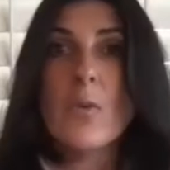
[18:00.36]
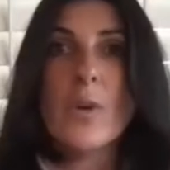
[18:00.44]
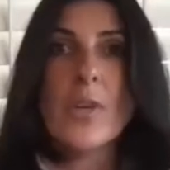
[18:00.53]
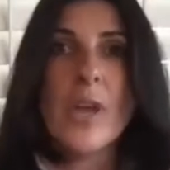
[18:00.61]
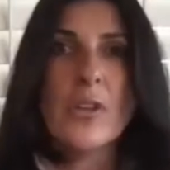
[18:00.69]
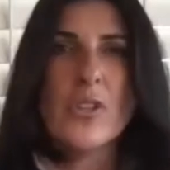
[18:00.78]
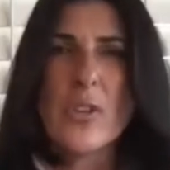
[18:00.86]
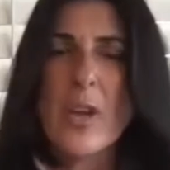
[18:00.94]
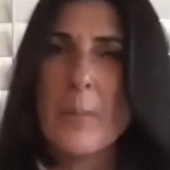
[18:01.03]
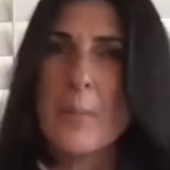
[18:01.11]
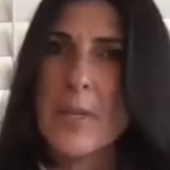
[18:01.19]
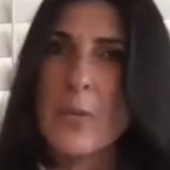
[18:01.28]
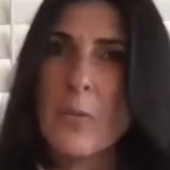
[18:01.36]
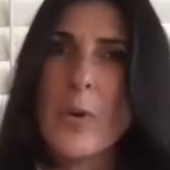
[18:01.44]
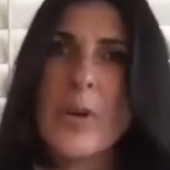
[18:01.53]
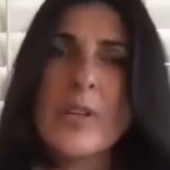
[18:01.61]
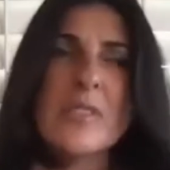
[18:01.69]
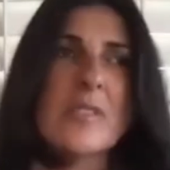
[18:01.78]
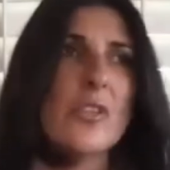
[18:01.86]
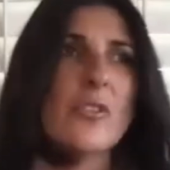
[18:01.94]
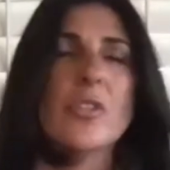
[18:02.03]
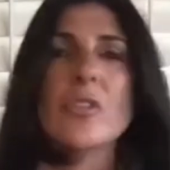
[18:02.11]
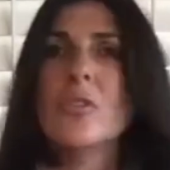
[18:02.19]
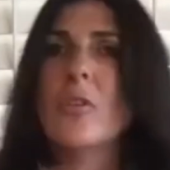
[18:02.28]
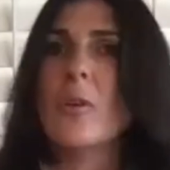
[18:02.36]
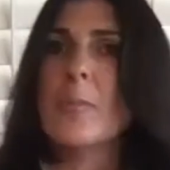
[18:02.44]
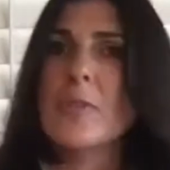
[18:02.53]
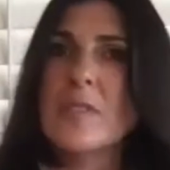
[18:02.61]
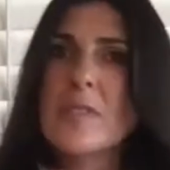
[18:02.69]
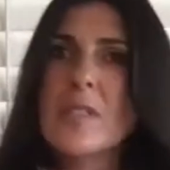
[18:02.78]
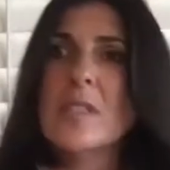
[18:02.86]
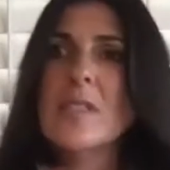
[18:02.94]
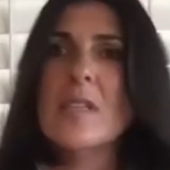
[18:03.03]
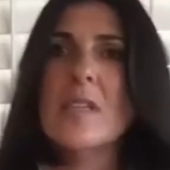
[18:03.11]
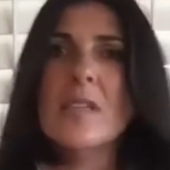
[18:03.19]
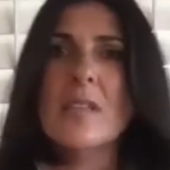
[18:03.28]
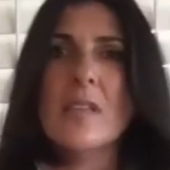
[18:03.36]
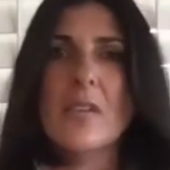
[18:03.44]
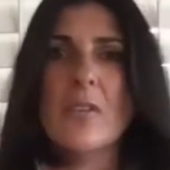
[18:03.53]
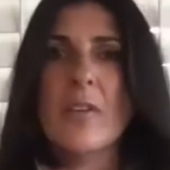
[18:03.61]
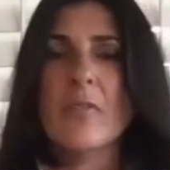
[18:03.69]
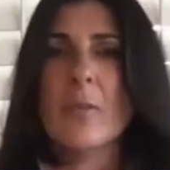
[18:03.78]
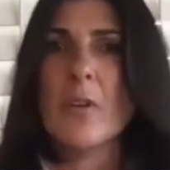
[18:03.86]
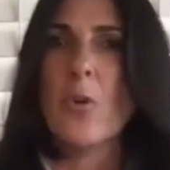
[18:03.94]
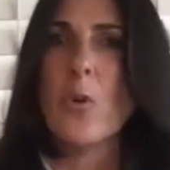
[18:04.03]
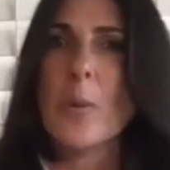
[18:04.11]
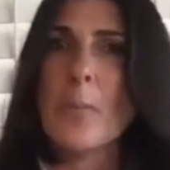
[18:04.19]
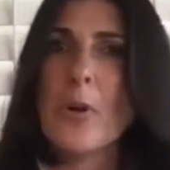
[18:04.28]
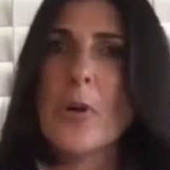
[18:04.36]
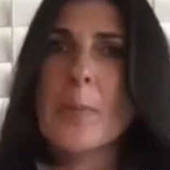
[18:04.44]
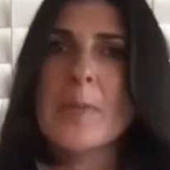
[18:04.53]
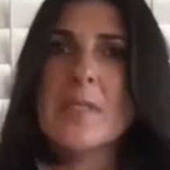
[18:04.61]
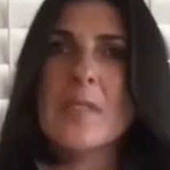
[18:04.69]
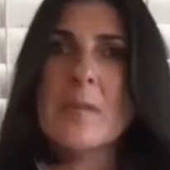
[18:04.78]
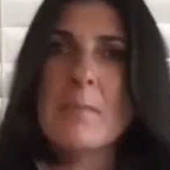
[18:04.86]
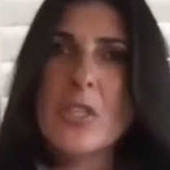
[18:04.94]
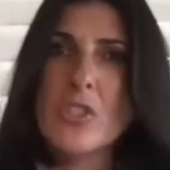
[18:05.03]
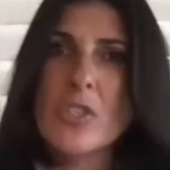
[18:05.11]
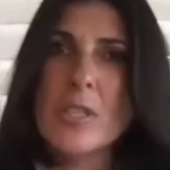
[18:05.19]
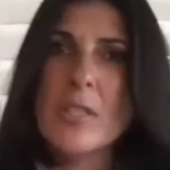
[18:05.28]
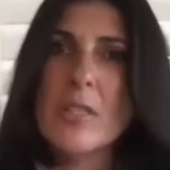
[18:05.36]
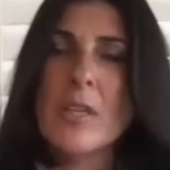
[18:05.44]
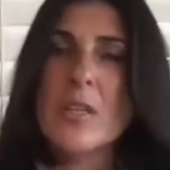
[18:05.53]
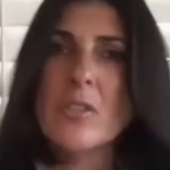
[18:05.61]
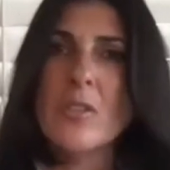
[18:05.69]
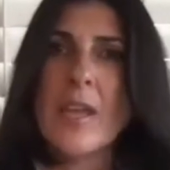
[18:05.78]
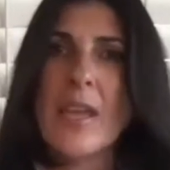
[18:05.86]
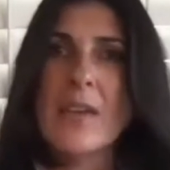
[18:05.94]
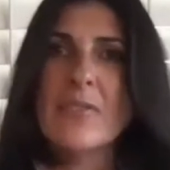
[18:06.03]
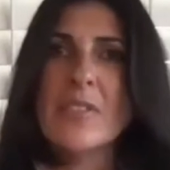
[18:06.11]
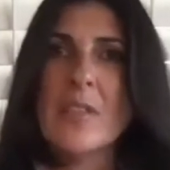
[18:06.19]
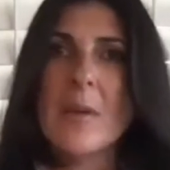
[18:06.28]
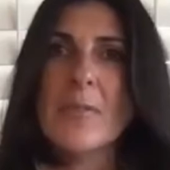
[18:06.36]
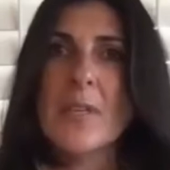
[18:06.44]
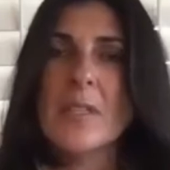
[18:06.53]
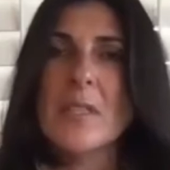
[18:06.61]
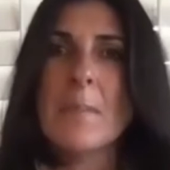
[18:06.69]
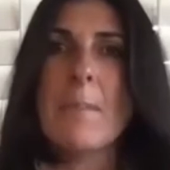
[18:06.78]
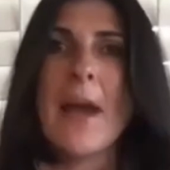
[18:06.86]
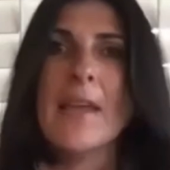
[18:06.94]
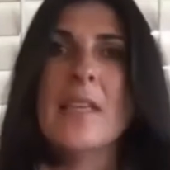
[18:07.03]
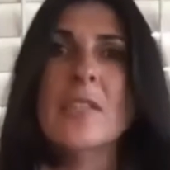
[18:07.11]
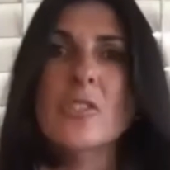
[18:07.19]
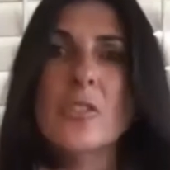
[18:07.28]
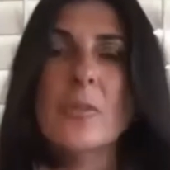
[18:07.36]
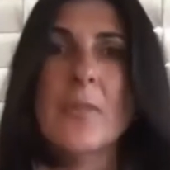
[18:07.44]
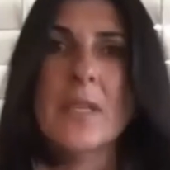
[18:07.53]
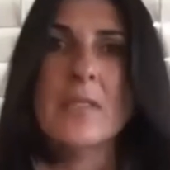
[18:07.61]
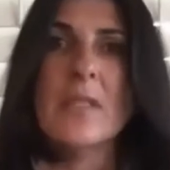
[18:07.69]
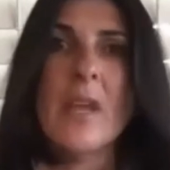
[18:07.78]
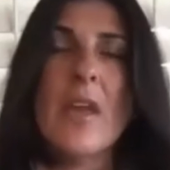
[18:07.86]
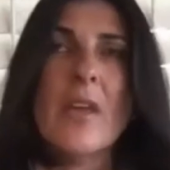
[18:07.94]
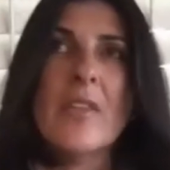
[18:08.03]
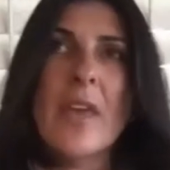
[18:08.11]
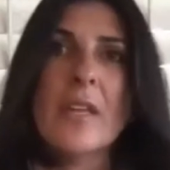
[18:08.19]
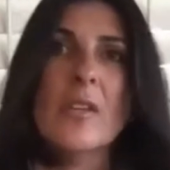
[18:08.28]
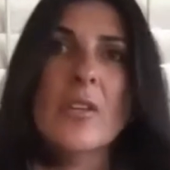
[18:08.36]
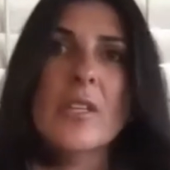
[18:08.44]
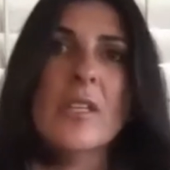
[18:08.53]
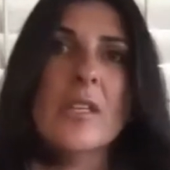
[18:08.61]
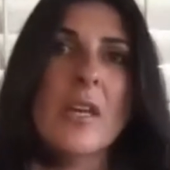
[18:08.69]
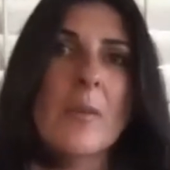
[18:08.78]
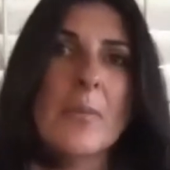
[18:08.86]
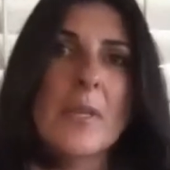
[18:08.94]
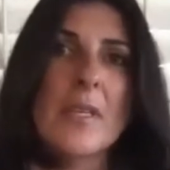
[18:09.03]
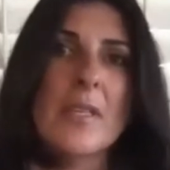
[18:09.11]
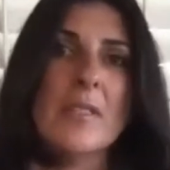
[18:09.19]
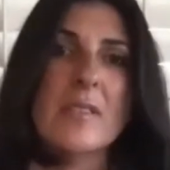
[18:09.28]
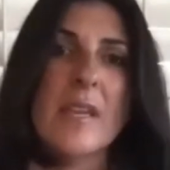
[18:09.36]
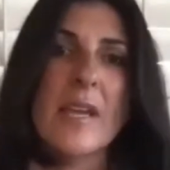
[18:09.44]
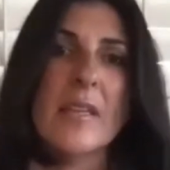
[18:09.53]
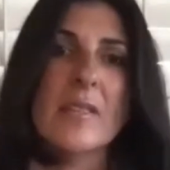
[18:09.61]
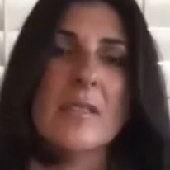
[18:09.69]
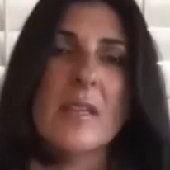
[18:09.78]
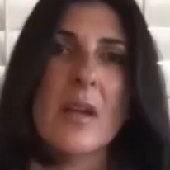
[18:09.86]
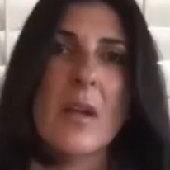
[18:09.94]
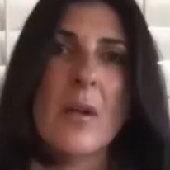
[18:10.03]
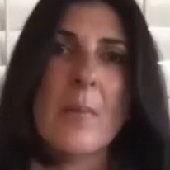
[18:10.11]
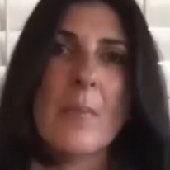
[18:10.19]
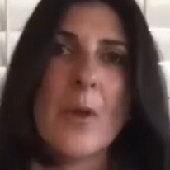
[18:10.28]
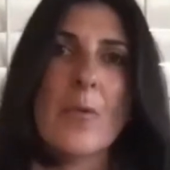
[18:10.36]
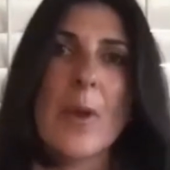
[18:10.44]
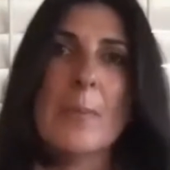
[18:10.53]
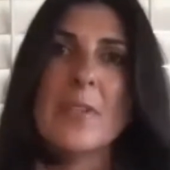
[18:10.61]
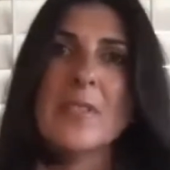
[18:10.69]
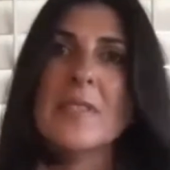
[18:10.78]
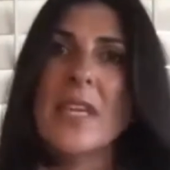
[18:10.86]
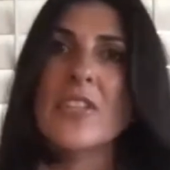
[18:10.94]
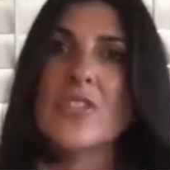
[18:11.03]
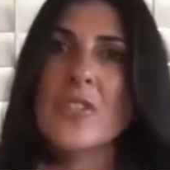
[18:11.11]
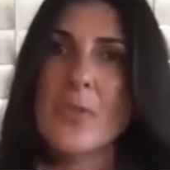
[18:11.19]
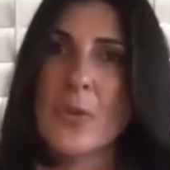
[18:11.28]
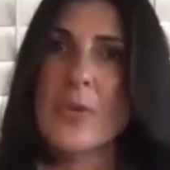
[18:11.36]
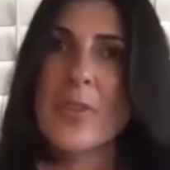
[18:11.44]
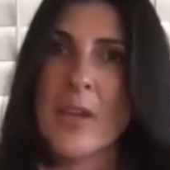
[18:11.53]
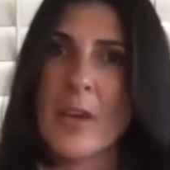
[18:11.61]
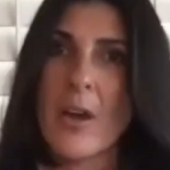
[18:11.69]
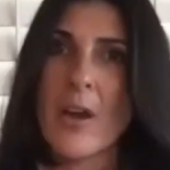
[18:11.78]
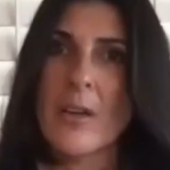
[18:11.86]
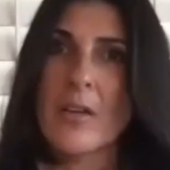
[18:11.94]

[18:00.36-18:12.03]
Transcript: how your company works, that you're a good corporate citizen, that you have a core purpose and mission, so they have something to buy into, because they look at companies as a representation of who they are.